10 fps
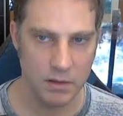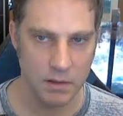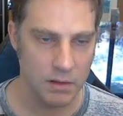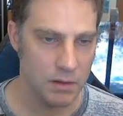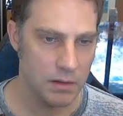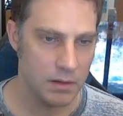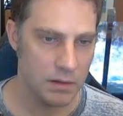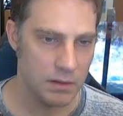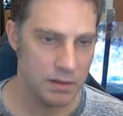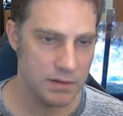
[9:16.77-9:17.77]
to
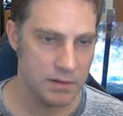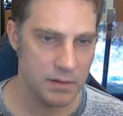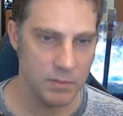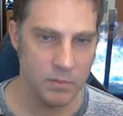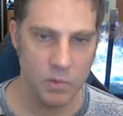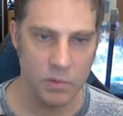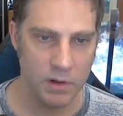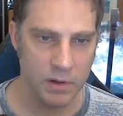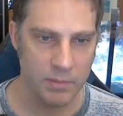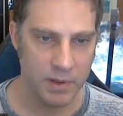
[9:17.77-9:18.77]
click the
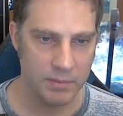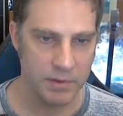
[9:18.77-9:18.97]
more,